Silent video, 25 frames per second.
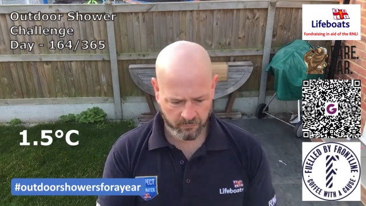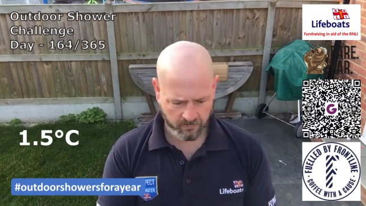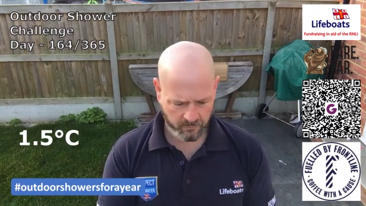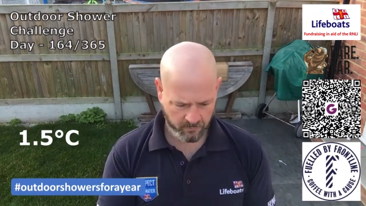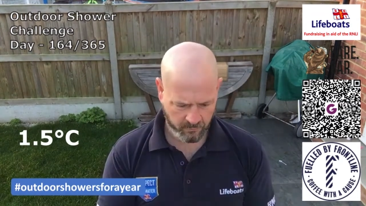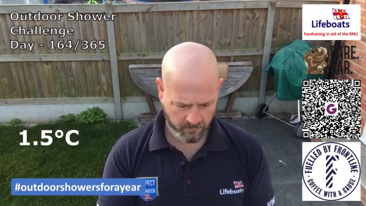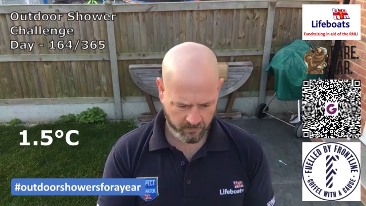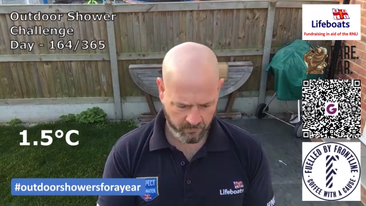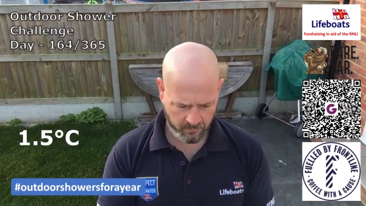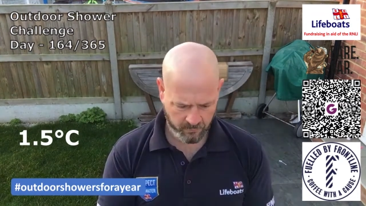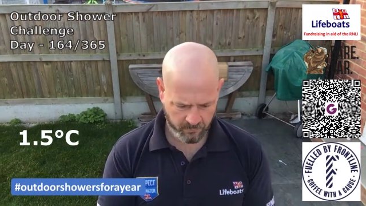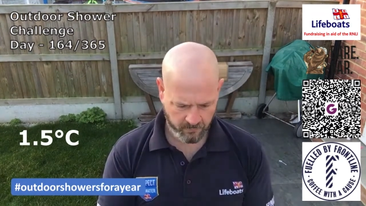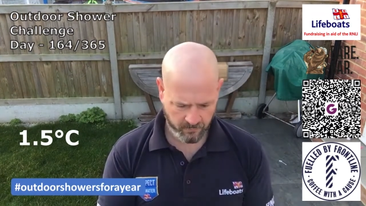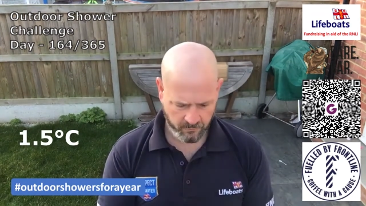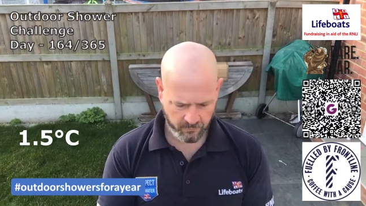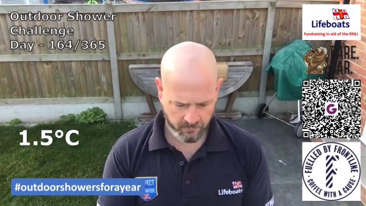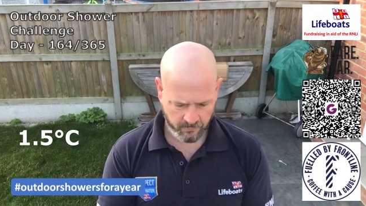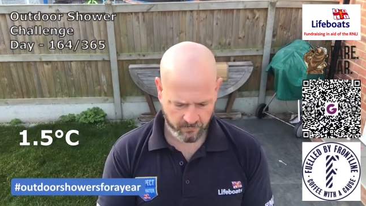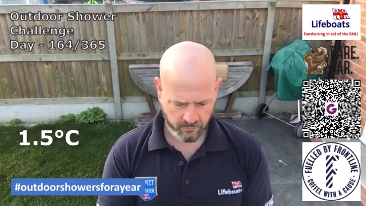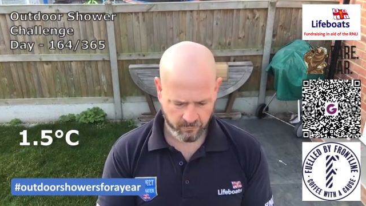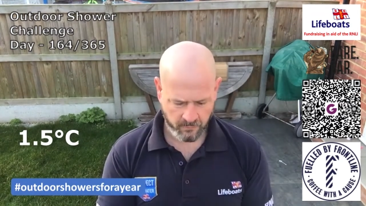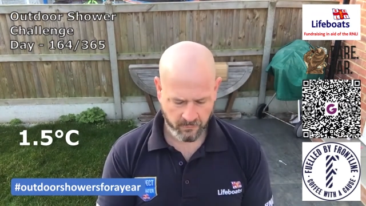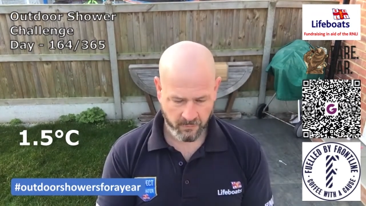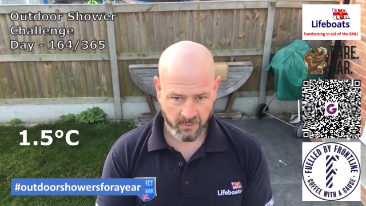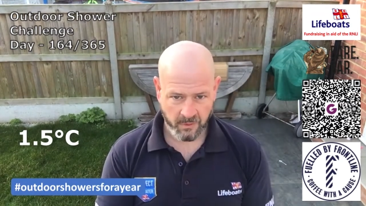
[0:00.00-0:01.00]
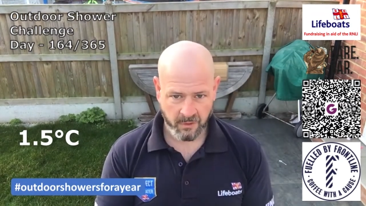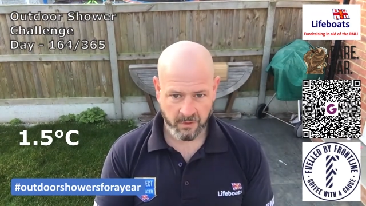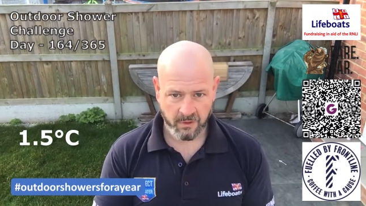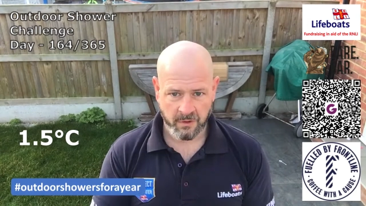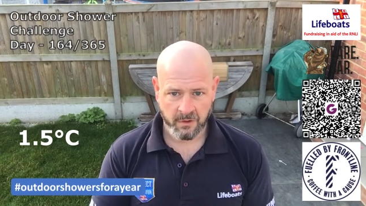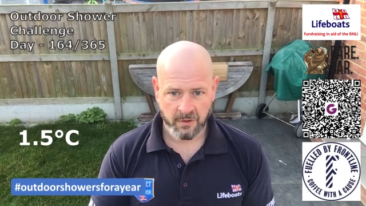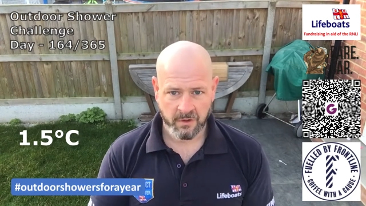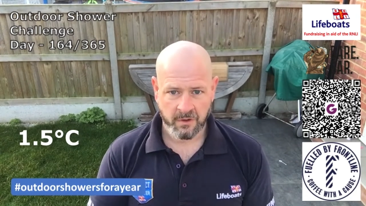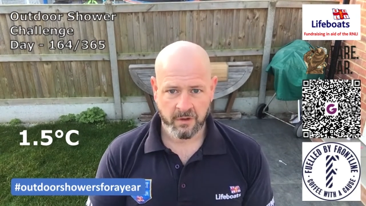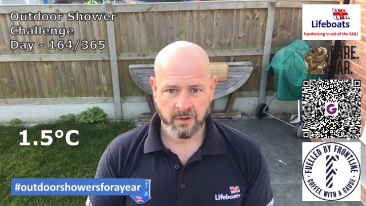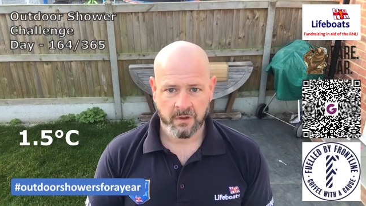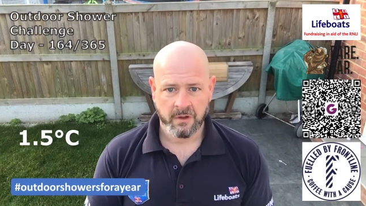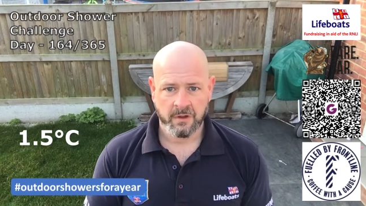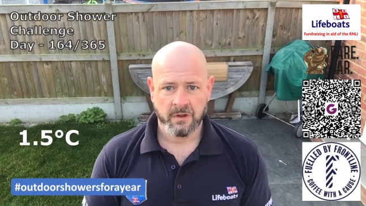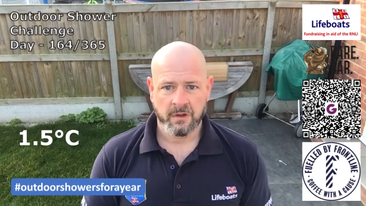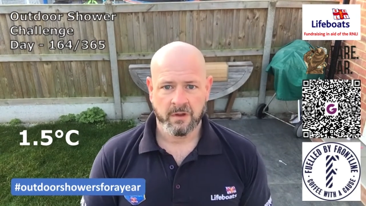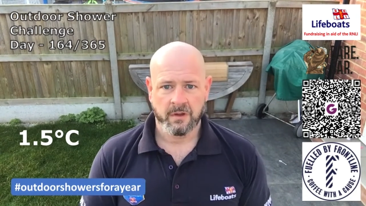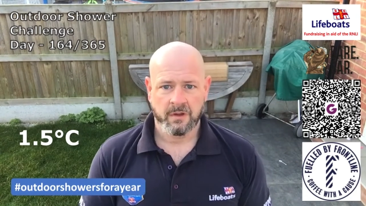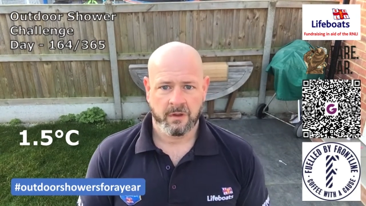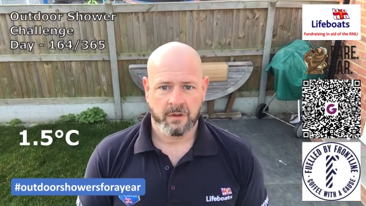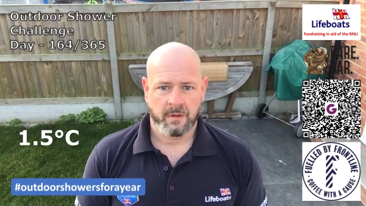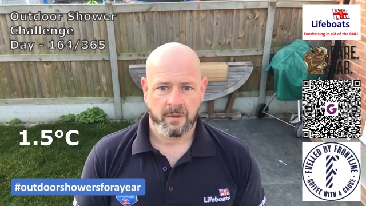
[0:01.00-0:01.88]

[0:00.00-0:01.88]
(silence)